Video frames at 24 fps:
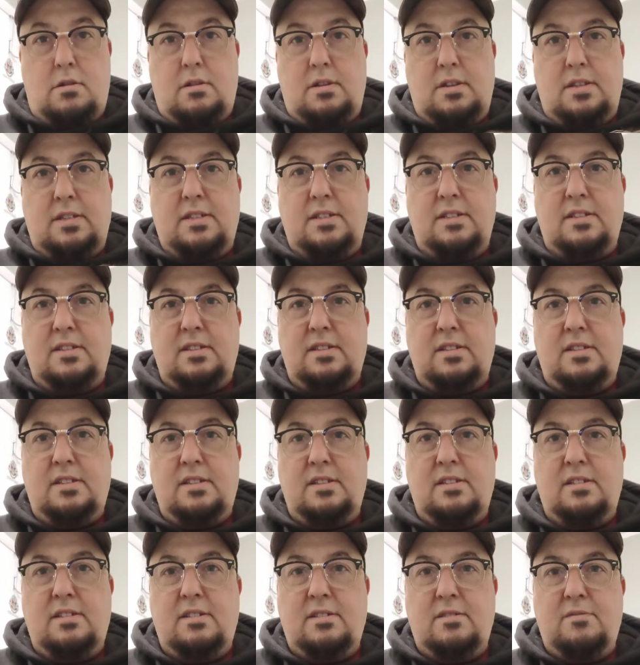This is the
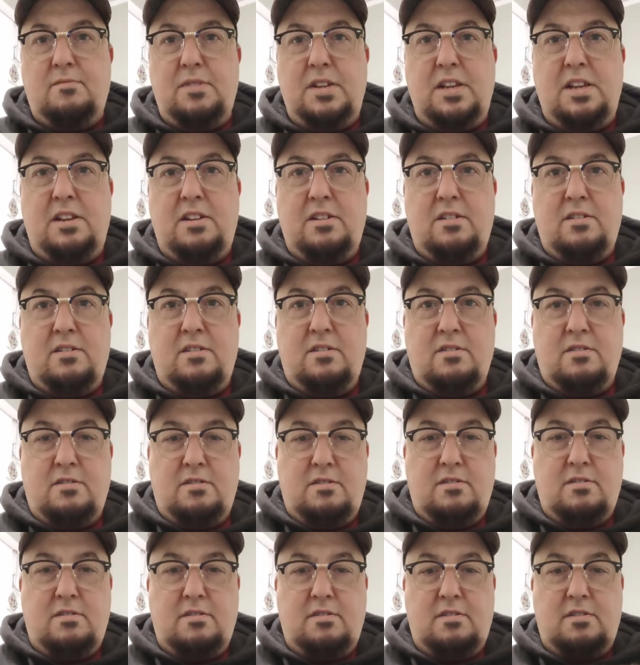system here.
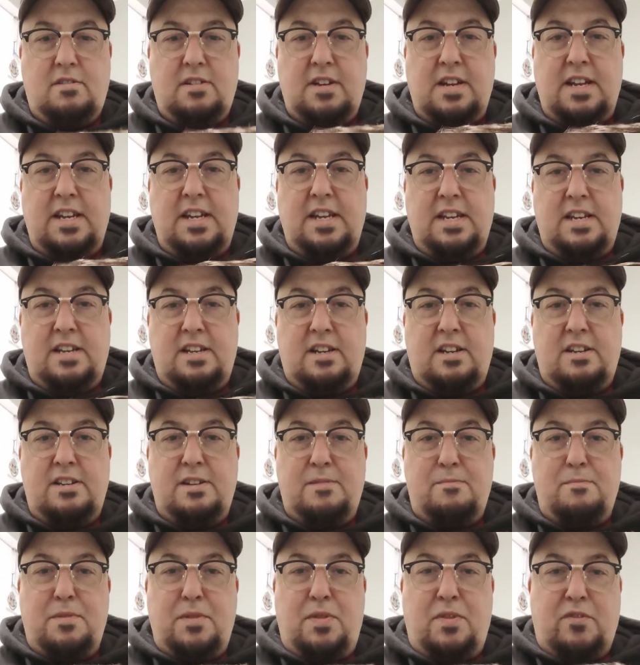I get a
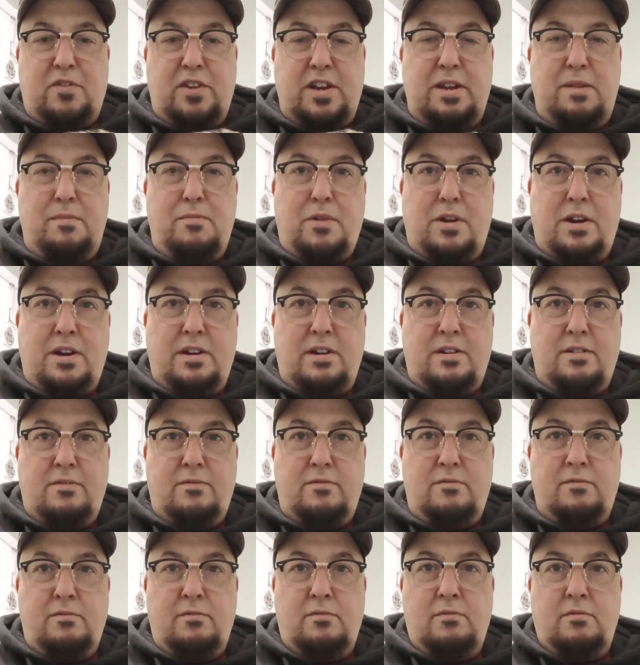number three
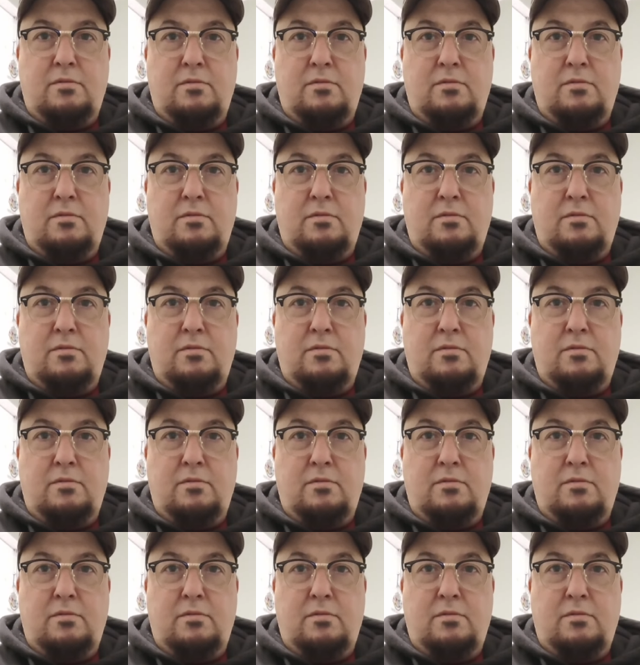brown,